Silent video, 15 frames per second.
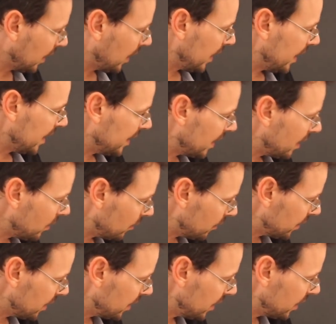And now
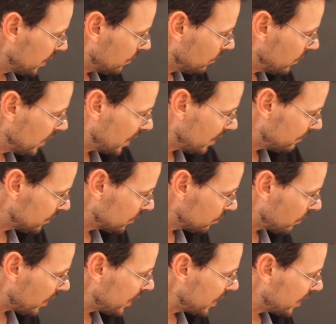here we have a
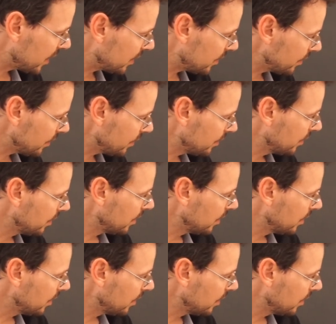triangle,